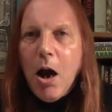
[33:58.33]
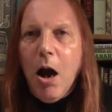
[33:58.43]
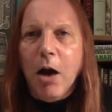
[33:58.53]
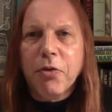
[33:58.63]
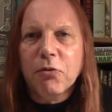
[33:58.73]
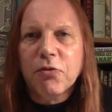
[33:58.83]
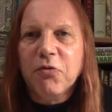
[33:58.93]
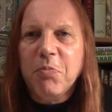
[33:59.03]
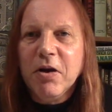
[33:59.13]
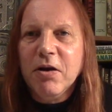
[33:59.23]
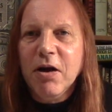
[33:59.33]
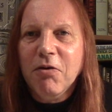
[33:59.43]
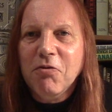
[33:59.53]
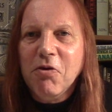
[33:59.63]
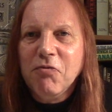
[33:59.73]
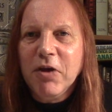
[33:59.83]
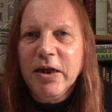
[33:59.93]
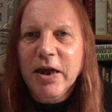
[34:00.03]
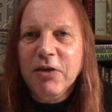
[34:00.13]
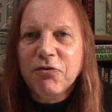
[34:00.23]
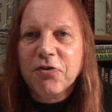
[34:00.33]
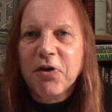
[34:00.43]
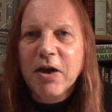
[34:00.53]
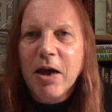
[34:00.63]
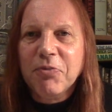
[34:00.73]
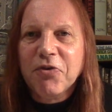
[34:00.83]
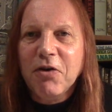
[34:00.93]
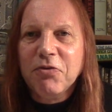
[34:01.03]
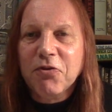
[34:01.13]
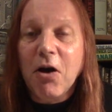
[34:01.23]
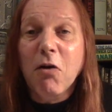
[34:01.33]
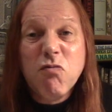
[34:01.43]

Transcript: I thought this has been a, a really interesting episode of the show.